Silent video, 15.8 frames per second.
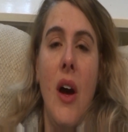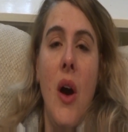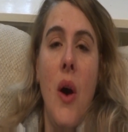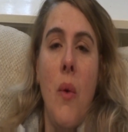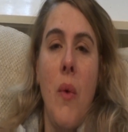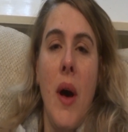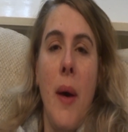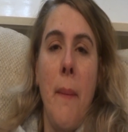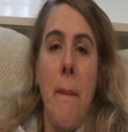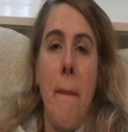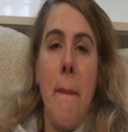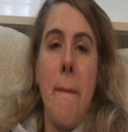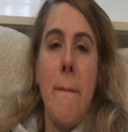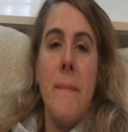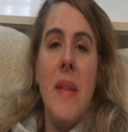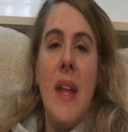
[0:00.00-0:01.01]
Oh well.
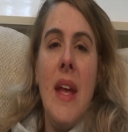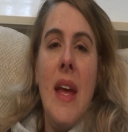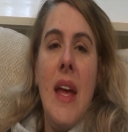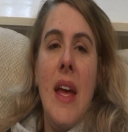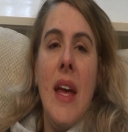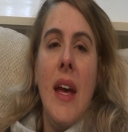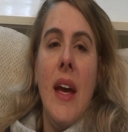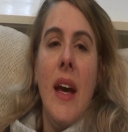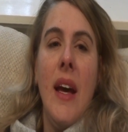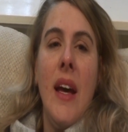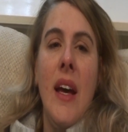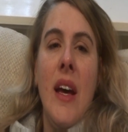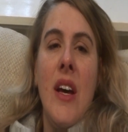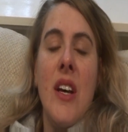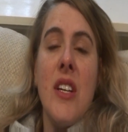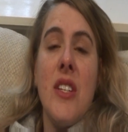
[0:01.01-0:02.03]

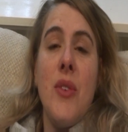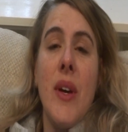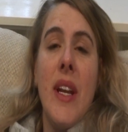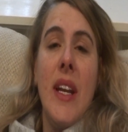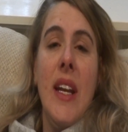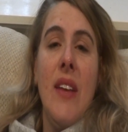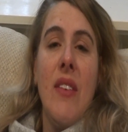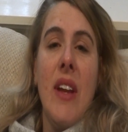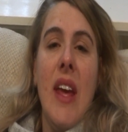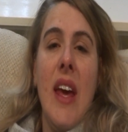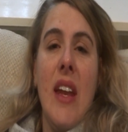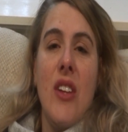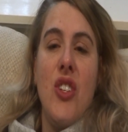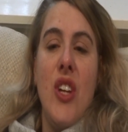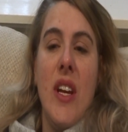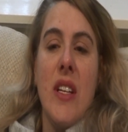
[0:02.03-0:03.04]
So I didn't even
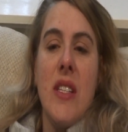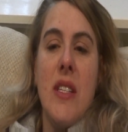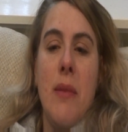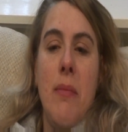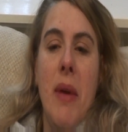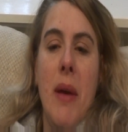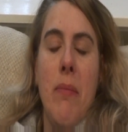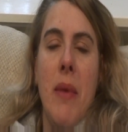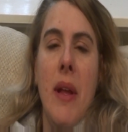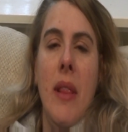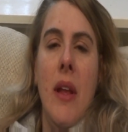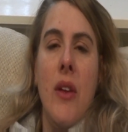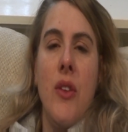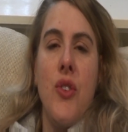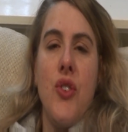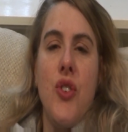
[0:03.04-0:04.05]
get a chance to make my
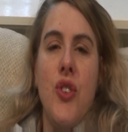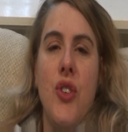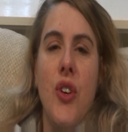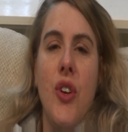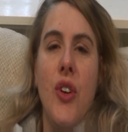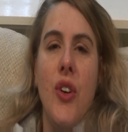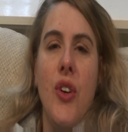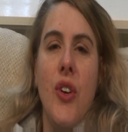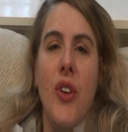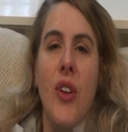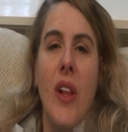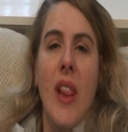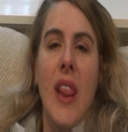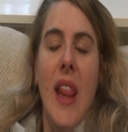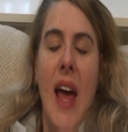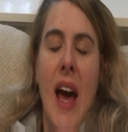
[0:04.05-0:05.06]
lunch
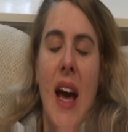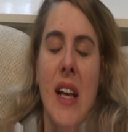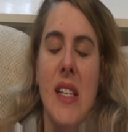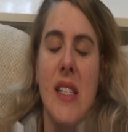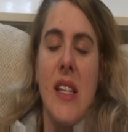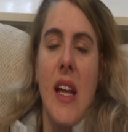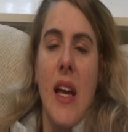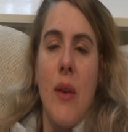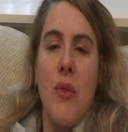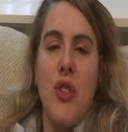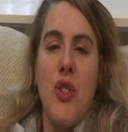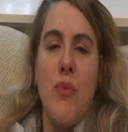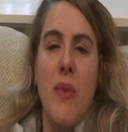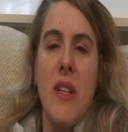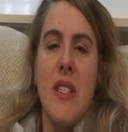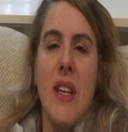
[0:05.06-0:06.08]
last night,
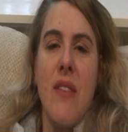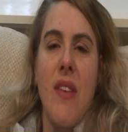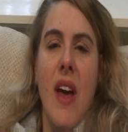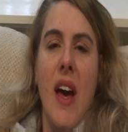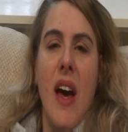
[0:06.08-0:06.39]
which means I've